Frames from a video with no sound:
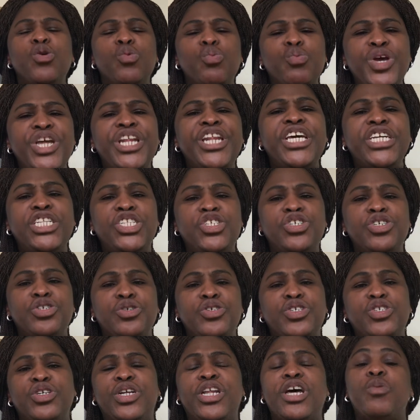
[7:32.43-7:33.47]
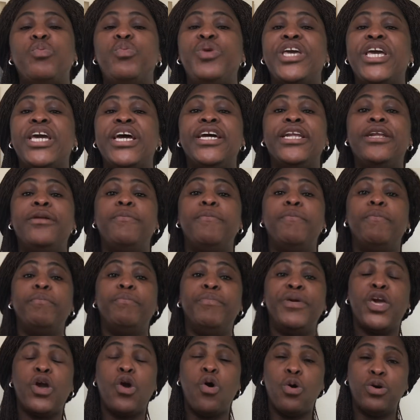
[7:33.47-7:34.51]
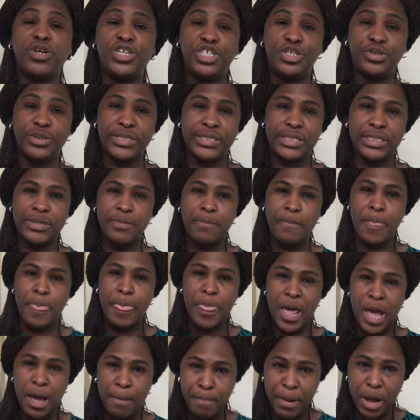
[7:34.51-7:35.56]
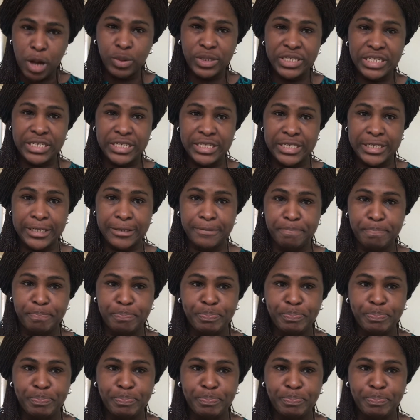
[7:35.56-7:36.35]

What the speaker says: we need to know so that we can be cautious about it.